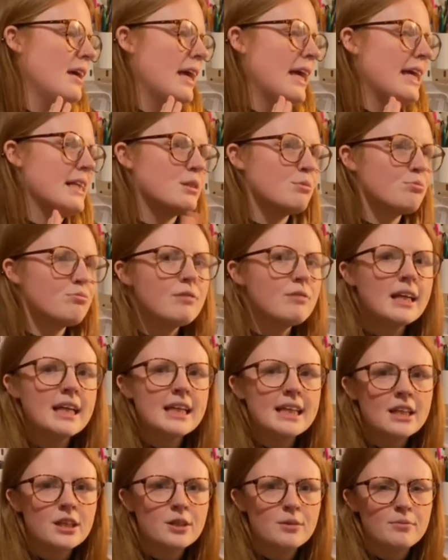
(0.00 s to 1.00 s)
It's
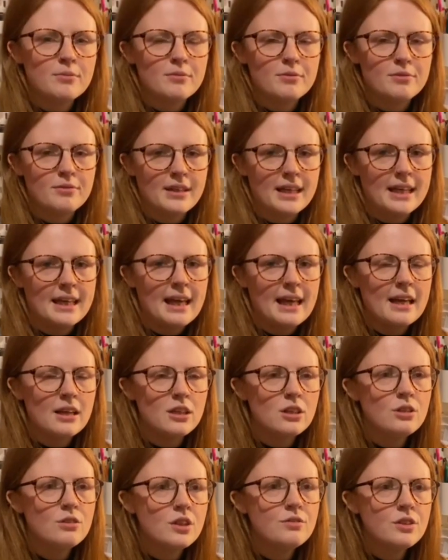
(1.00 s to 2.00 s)
really comfy. I
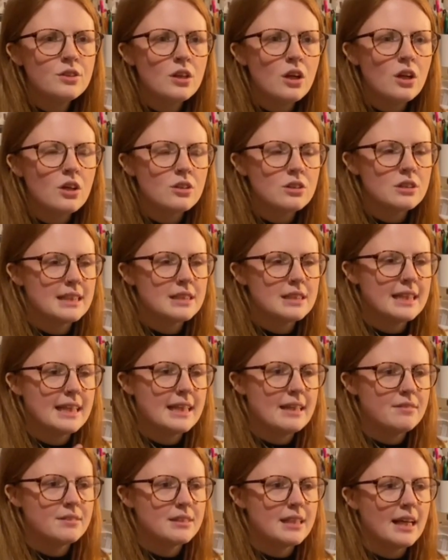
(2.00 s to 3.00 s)
love the long
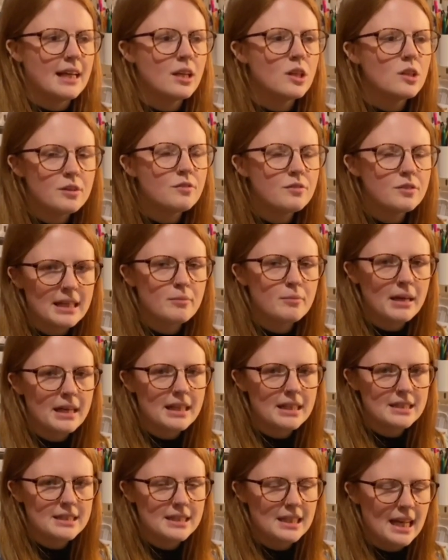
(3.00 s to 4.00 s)
sleeves and I love the
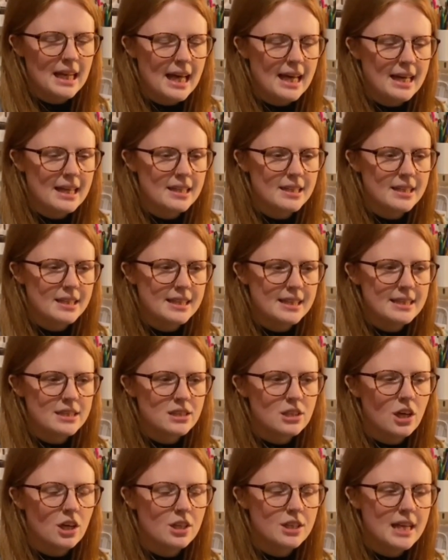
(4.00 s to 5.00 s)
maxi length, and it's
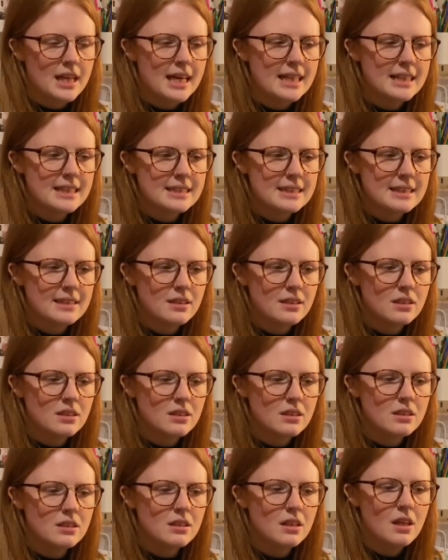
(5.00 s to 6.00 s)
got a nice
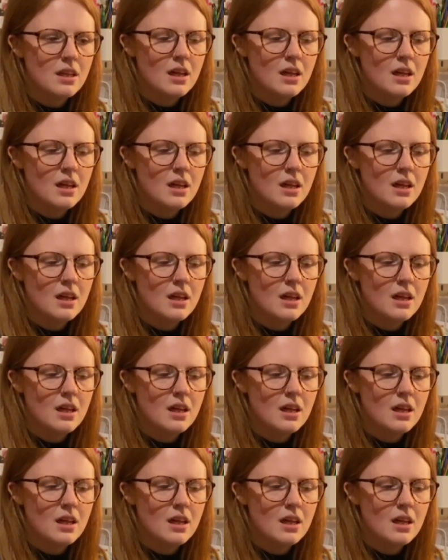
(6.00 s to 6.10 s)
little